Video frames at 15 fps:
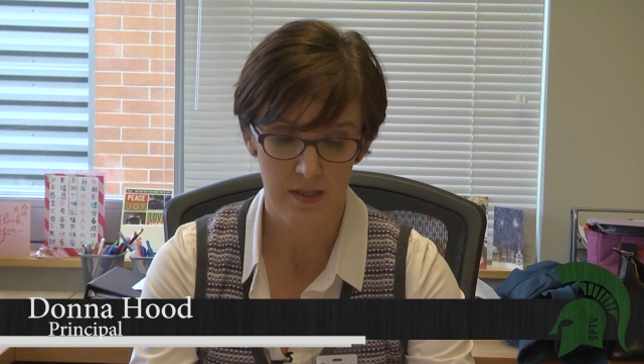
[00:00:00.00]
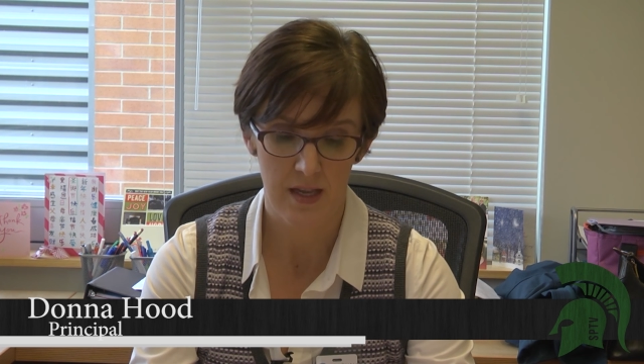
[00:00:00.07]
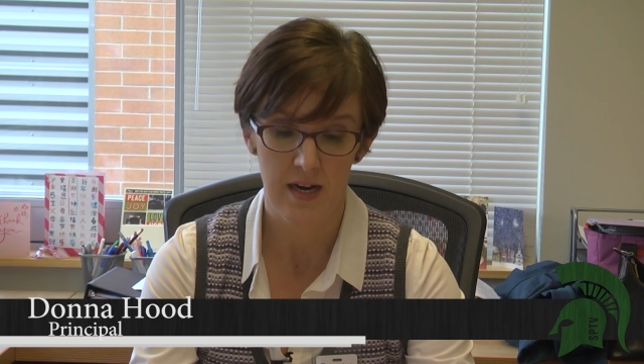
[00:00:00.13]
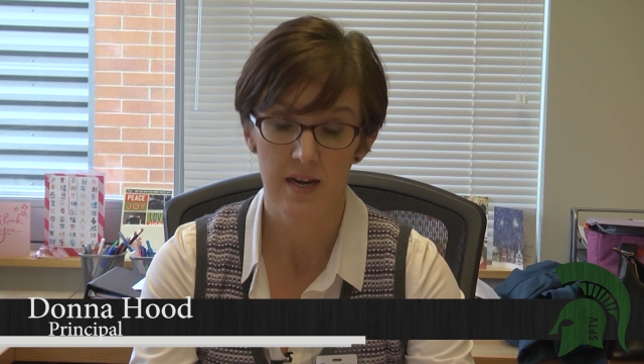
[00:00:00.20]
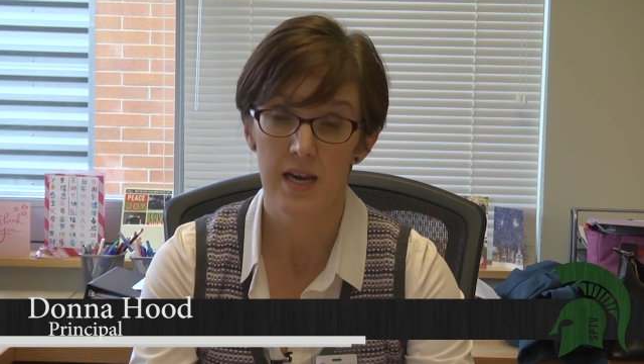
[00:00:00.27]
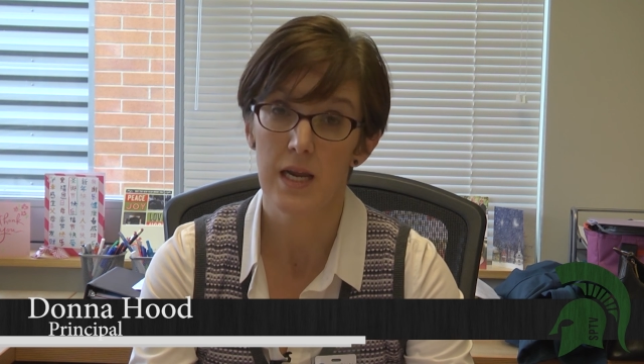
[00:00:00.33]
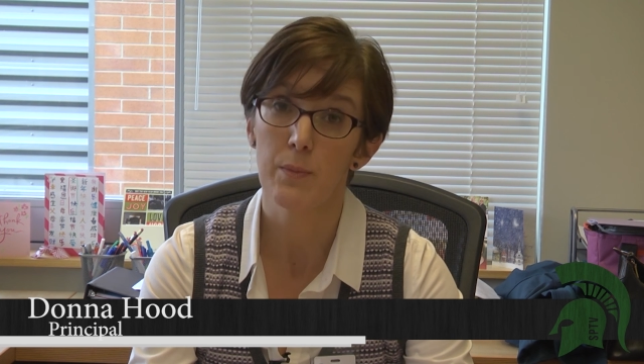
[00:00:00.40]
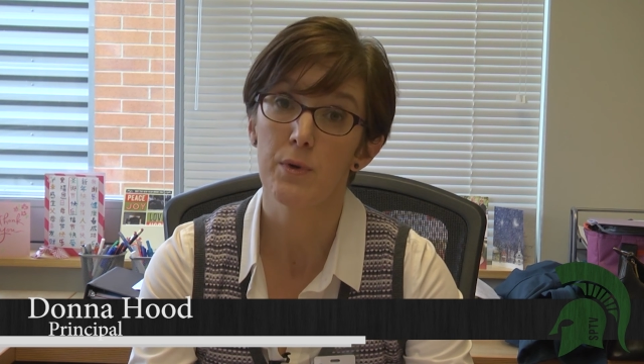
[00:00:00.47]
that
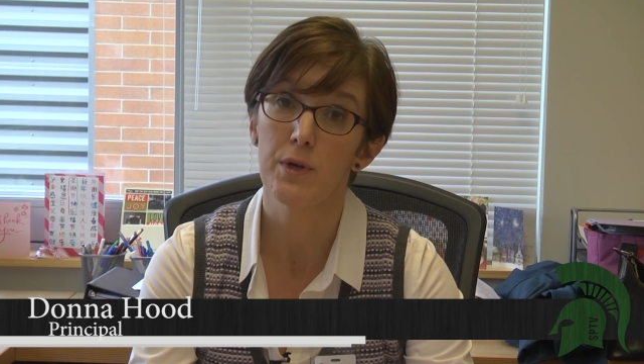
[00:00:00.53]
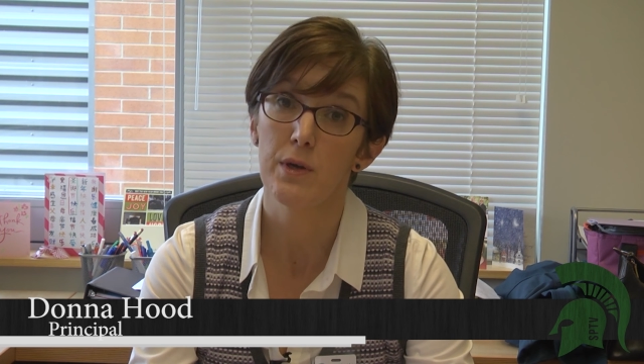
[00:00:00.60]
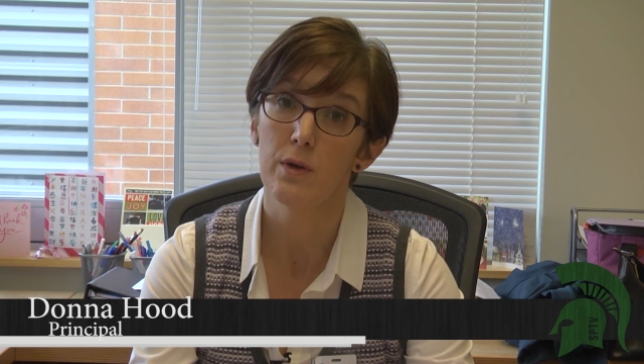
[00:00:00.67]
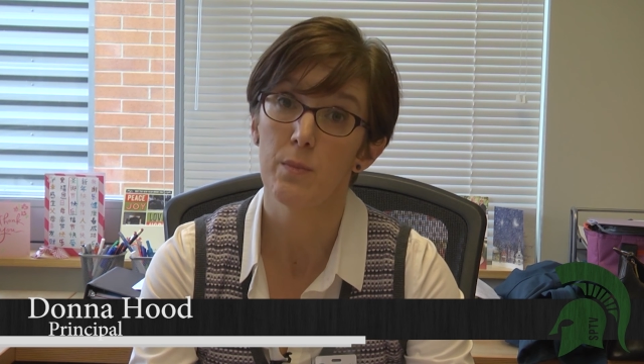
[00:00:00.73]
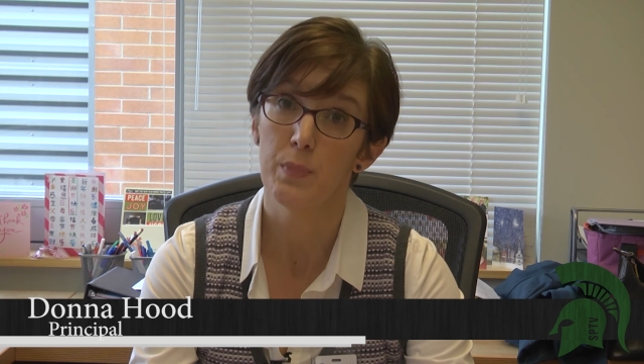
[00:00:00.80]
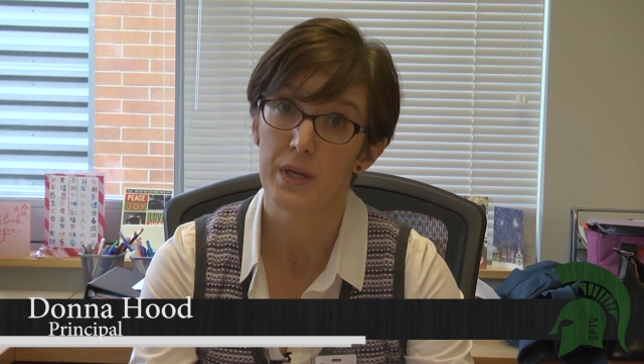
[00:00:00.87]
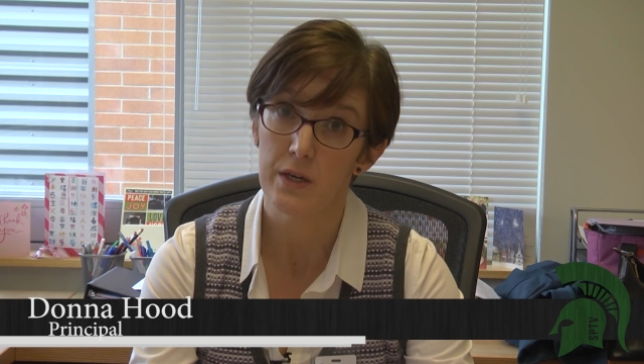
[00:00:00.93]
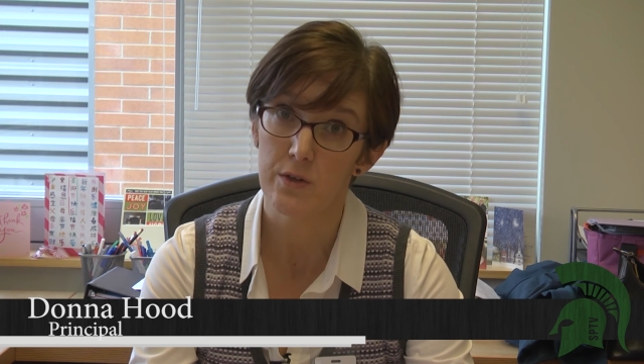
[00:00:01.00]
enable you
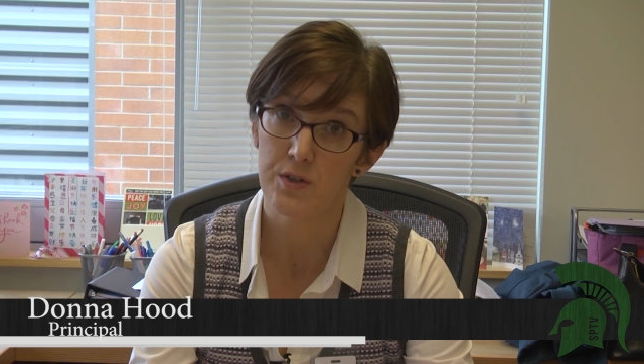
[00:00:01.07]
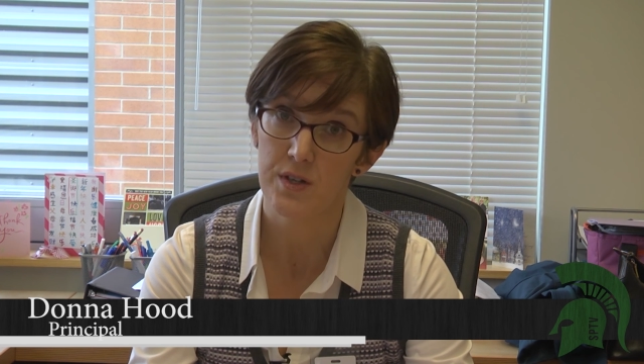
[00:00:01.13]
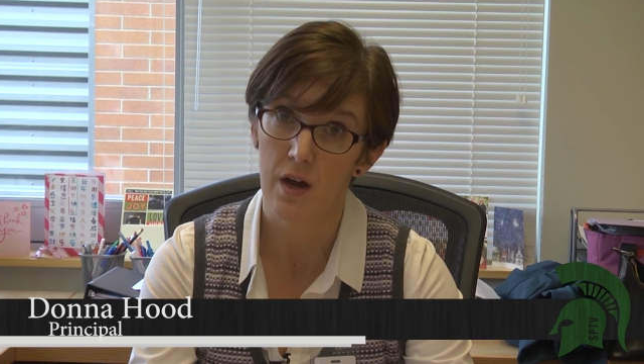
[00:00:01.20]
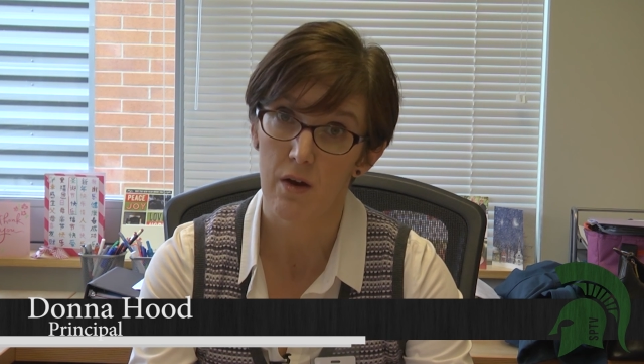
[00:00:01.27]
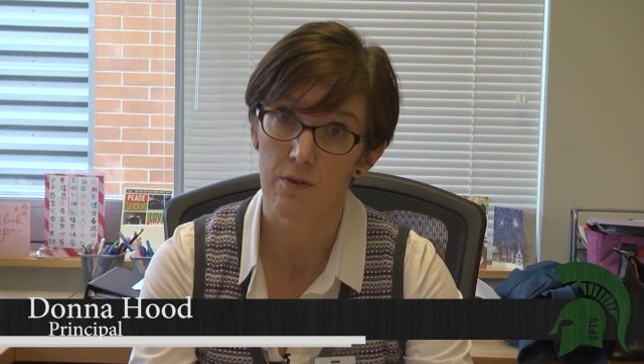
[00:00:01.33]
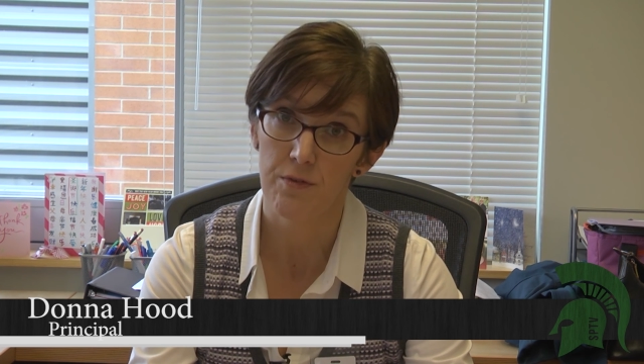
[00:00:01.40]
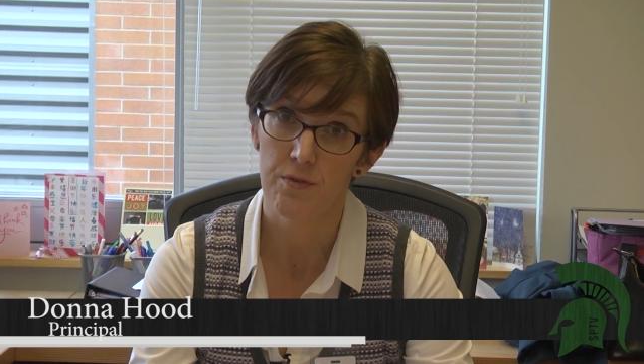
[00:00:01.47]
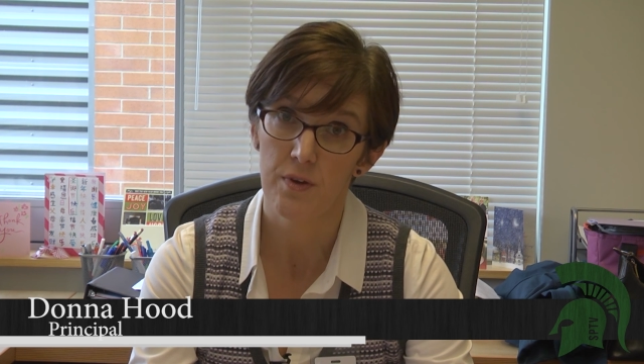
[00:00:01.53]
to be
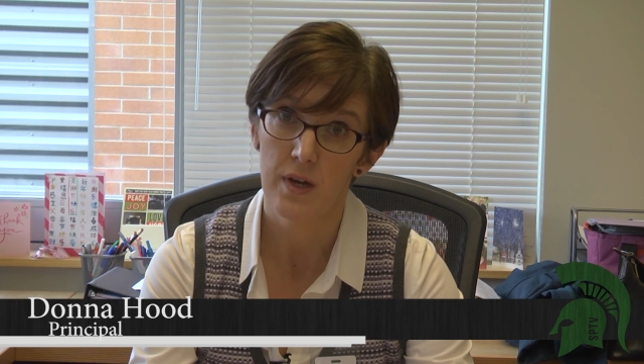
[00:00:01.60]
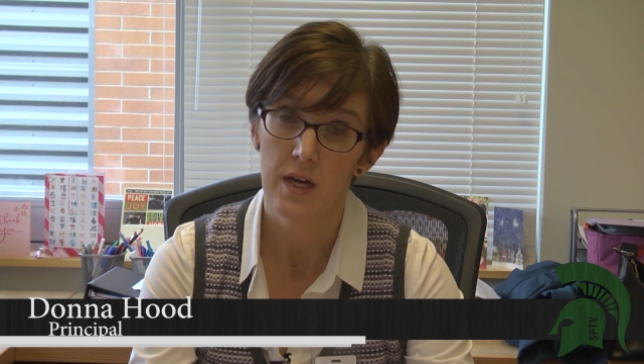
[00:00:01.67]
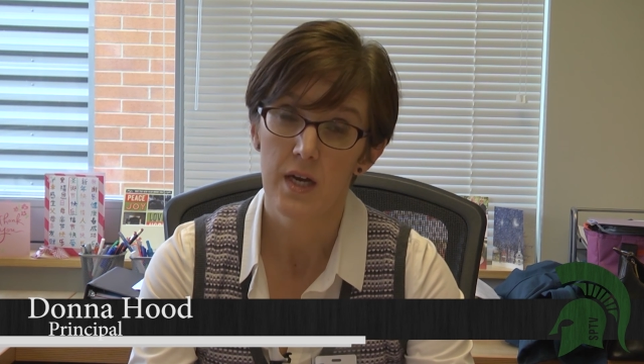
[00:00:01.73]
yourself,